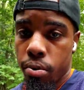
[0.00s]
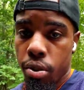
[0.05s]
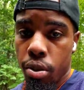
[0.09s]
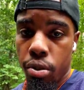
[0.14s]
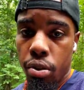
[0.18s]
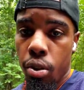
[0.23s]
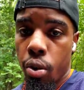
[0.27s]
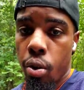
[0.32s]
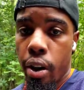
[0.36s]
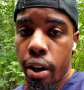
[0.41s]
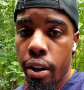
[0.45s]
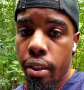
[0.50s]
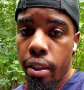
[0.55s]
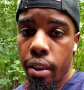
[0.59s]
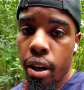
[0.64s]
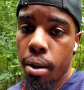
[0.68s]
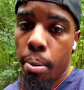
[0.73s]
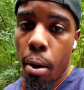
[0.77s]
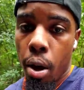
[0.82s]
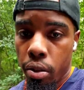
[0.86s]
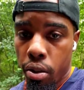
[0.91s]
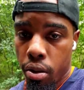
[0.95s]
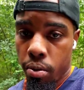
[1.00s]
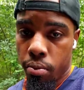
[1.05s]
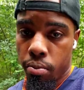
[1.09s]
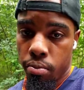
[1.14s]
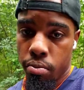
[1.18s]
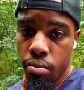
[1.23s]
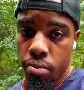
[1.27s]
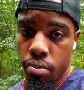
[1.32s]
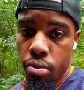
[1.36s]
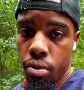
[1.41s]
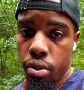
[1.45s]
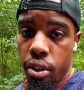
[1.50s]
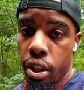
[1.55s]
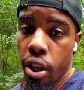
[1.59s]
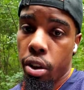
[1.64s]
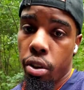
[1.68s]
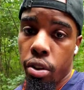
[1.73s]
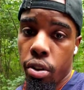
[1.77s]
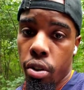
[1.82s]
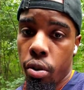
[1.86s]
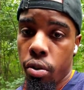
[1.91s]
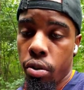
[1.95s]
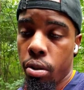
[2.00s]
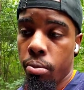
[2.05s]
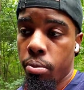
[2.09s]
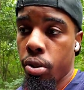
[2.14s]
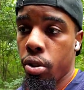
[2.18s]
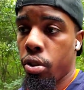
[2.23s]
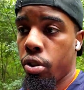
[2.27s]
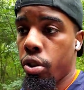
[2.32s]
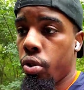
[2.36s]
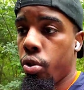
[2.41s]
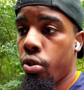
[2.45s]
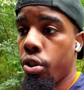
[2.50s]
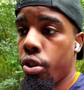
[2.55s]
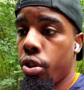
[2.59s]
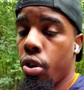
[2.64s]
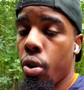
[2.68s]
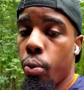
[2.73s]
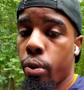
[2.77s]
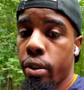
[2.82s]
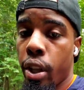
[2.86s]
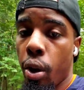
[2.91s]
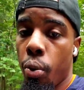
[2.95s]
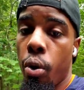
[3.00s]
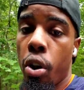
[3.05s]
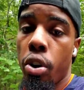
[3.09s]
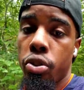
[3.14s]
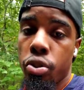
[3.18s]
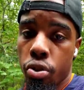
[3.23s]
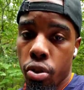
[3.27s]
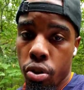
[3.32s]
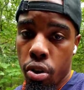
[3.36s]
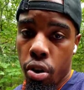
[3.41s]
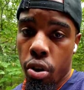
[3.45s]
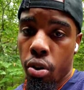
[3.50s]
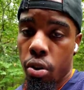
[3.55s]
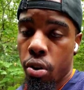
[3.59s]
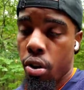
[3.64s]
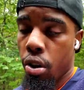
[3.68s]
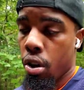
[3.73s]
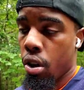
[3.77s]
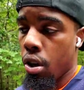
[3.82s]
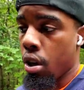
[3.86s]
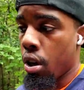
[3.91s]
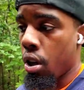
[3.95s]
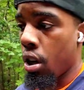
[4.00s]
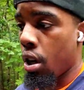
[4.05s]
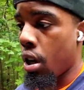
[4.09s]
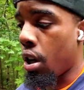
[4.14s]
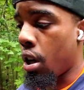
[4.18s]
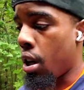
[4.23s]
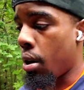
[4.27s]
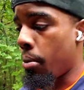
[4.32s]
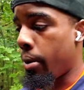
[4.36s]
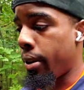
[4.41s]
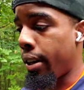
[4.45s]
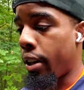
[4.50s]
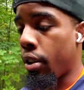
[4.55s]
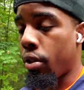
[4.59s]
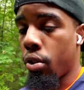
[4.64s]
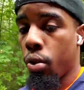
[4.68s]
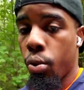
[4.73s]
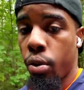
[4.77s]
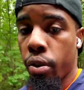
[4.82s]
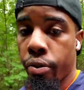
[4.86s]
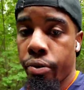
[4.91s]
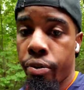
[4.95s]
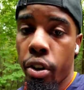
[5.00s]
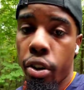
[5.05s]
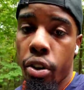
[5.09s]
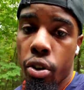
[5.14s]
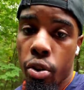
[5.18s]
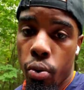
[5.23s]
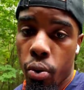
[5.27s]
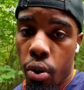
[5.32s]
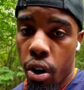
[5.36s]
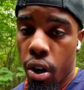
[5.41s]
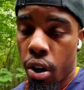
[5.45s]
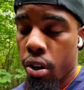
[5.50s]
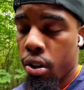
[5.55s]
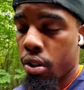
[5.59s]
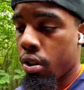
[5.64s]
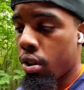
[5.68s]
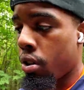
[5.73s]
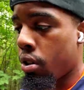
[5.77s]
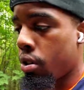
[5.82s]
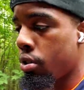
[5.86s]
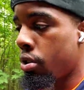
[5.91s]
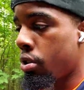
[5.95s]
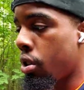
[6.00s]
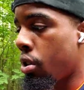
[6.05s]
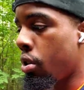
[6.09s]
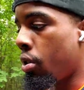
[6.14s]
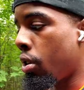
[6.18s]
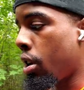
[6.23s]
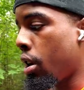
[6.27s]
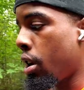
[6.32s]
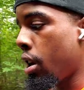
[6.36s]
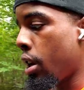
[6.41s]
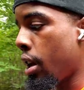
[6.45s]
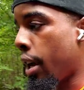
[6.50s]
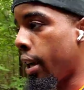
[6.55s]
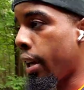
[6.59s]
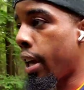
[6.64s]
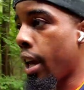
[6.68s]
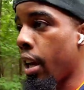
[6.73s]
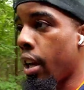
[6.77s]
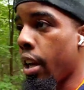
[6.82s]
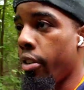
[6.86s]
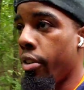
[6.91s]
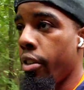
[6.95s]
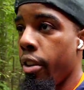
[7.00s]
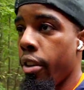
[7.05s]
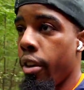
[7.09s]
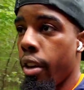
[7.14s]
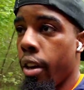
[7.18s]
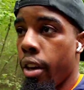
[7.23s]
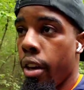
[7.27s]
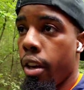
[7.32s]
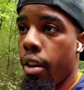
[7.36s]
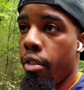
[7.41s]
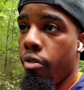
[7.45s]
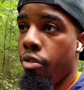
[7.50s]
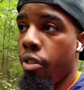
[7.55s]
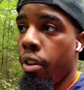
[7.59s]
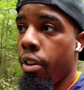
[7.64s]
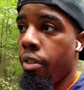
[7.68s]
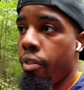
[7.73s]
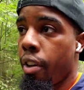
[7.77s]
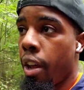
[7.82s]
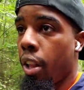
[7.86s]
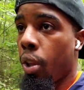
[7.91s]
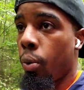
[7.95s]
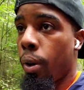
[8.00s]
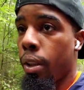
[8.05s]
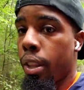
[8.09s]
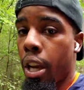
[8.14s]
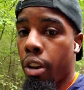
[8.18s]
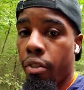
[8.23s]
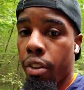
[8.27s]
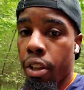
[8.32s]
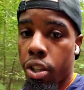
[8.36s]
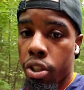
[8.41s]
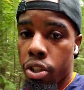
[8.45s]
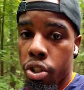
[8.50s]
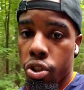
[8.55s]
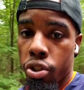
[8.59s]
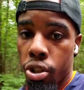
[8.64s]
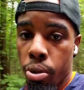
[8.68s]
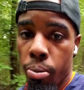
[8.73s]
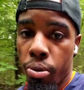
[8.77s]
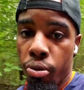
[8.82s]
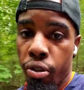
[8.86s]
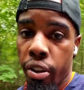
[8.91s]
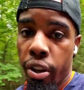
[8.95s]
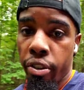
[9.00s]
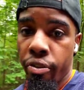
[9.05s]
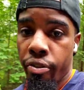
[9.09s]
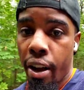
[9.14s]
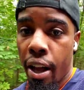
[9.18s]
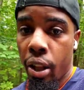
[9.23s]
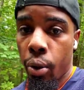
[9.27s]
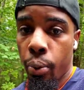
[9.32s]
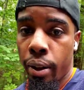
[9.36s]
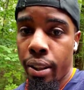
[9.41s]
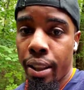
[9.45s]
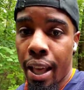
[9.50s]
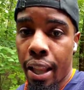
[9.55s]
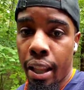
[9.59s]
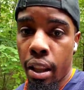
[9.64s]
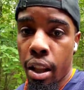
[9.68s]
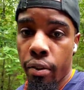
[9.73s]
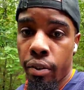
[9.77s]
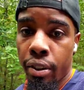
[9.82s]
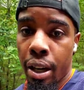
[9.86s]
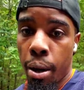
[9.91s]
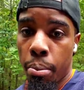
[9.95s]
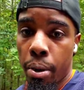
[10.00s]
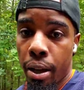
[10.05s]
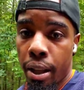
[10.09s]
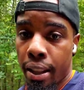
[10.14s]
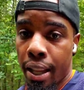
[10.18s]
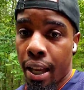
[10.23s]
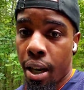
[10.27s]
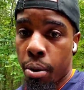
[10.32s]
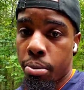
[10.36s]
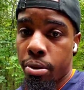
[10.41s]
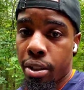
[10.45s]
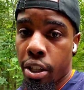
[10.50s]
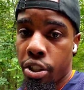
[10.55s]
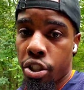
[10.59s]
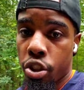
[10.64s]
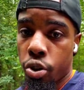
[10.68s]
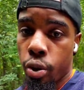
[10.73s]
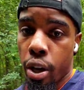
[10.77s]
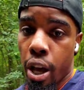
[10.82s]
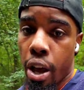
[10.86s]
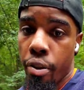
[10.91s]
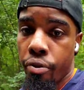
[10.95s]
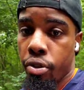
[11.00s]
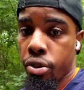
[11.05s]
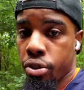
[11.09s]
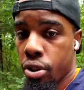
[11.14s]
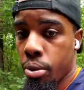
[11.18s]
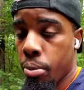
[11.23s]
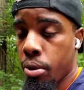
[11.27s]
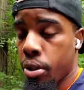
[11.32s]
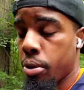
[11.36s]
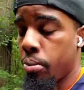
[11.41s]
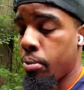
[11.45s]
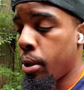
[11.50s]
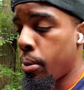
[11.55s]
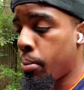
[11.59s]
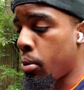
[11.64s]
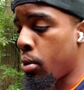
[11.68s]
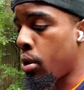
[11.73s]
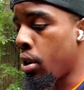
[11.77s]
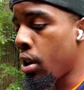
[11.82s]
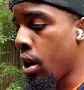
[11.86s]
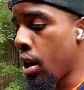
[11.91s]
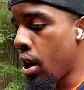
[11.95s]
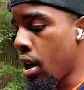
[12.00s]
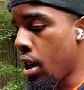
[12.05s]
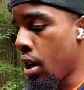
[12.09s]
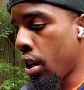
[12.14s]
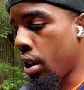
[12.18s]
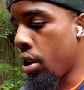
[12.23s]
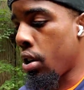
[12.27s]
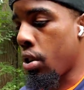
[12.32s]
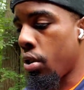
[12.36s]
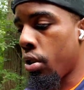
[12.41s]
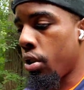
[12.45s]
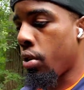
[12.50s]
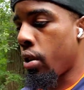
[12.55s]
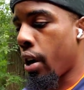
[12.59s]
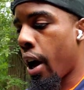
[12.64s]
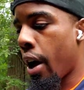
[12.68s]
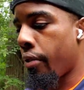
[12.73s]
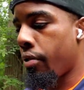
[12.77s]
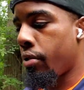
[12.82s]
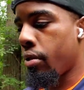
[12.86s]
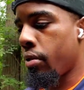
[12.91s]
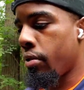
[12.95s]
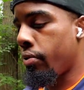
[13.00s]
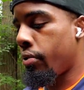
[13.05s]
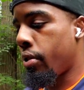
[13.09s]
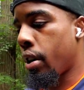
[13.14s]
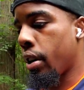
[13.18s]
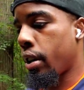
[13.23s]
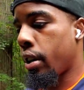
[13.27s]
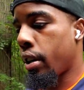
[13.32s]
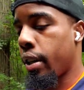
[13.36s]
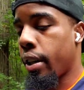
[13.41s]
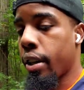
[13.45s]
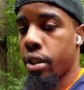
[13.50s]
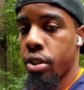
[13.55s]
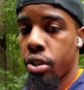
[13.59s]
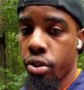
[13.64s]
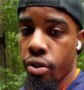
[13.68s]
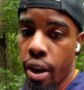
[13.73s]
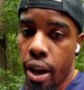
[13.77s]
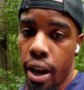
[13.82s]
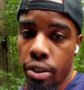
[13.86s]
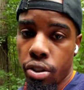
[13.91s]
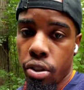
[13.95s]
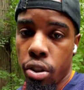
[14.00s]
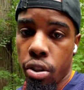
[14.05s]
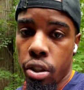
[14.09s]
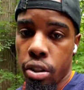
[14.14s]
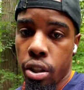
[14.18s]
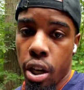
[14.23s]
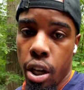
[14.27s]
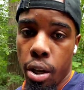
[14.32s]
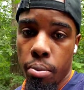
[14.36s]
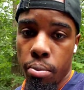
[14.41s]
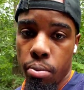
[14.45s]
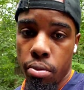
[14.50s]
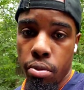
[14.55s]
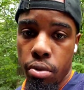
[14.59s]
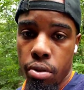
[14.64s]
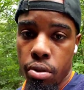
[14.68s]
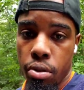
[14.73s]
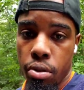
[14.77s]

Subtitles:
You don't know anything about them. You think you know them. You know, you only know what they want you to know. And they don't know who the fuck you are, you know. So again, reevaluate that relationship, reevaluate that love and that obsession you have for some of these people. You know, you don't have to fucking kiss their ass all the time.